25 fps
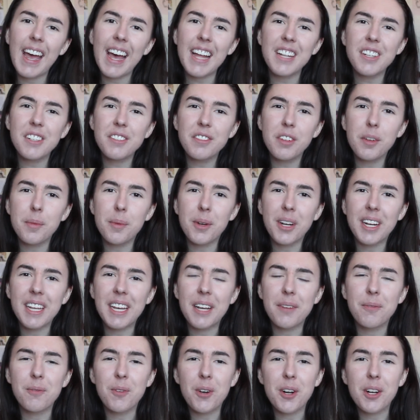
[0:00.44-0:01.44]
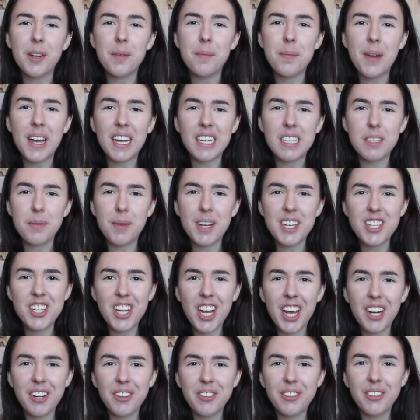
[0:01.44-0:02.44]
Hello everybody and welcome back to my
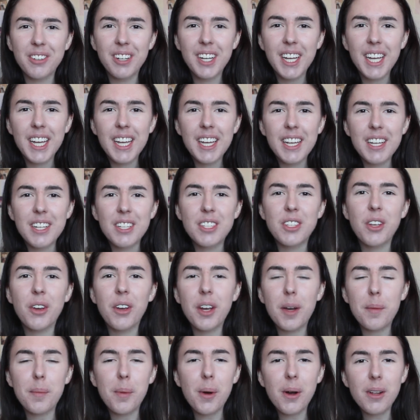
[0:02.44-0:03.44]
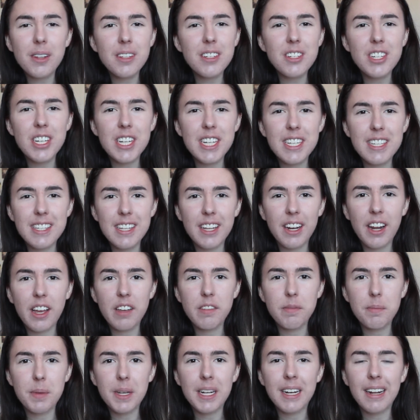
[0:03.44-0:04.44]
channel. So apologies that
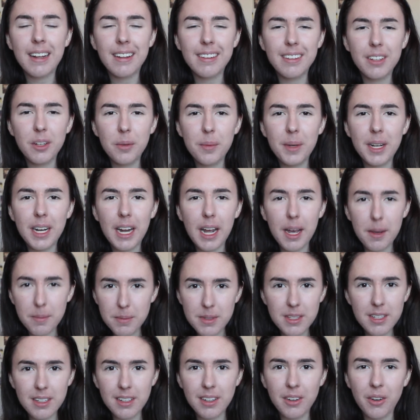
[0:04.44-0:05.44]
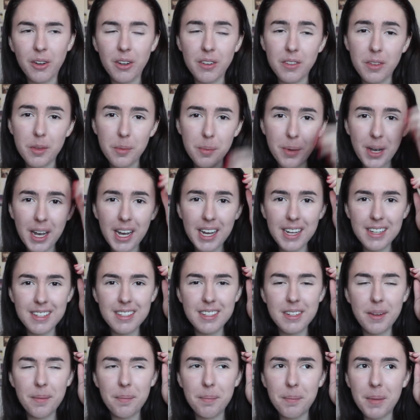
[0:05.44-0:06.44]
I've been a little bit absent over the
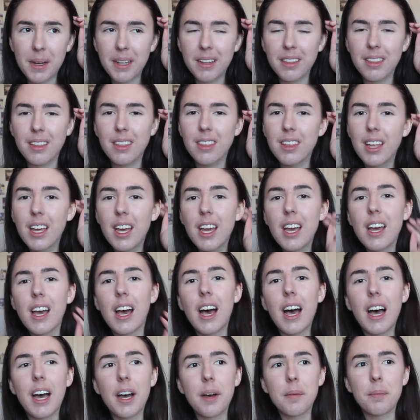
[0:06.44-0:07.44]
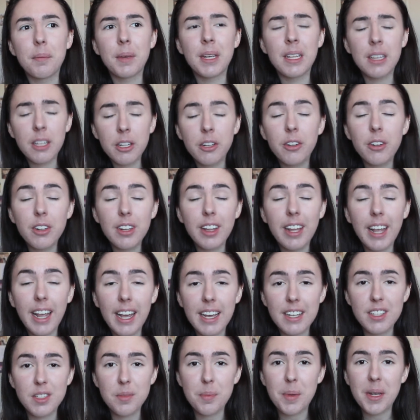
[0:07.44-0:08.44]
past month. It literally
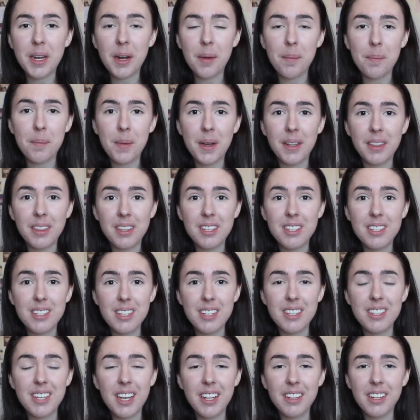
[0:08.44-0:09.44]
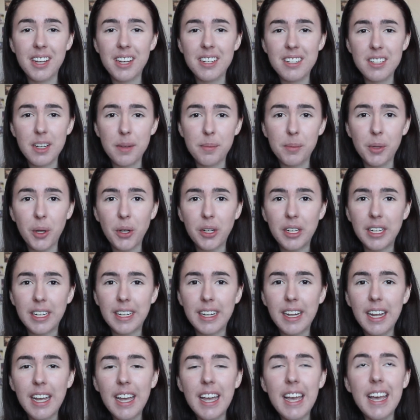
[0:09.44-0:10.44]
has been a month since I last
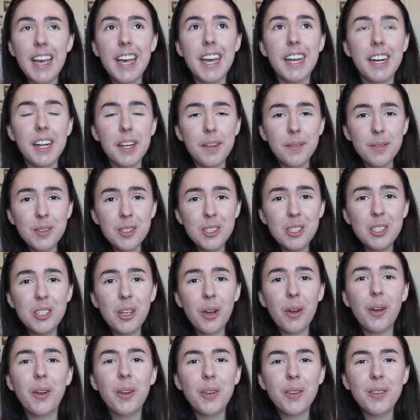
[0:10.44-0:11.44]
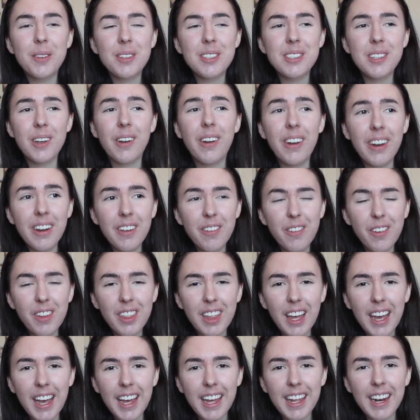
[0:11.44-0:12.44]
uploaded and I'm so sorry for
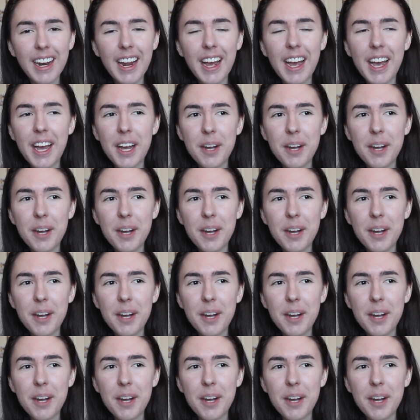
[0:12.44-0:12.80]
that.